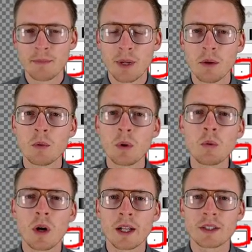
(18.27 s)
But we
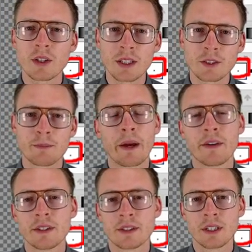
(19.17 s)
want
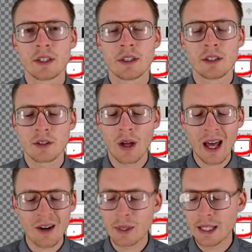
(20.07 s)
transparency. So
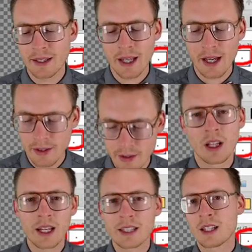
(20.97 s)
how do we get that?
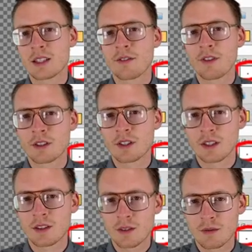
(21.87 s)
I guess I should first
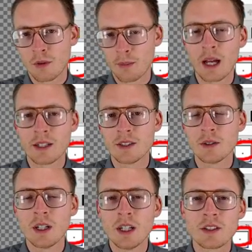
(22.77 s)
remind
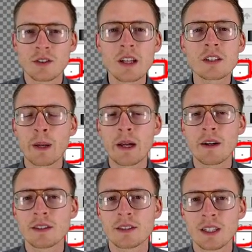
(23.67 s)
you,
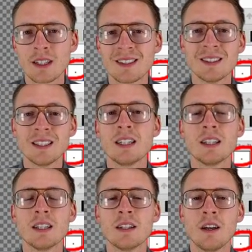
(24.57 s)
transparency is
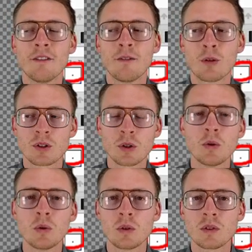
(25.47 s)
needed for
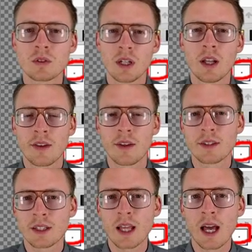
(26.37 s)
tools and other
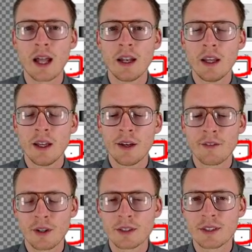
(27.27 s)
things like that.
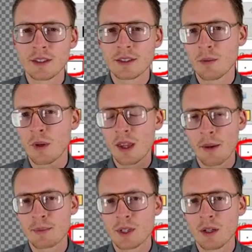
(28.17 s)
For instance, in one of the
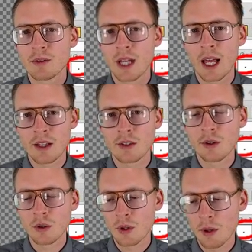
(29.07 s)
episodes, I had a
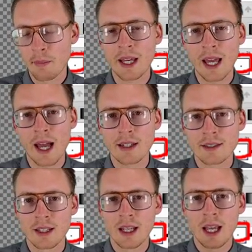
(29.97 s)
tool with a
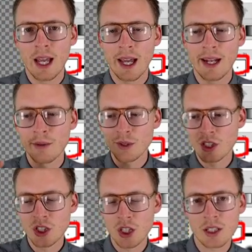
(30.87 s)
pickaxe, and it
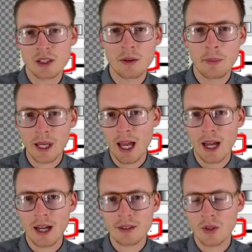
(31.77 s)
was just the
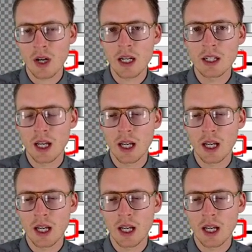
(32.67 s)
pickaxe, right?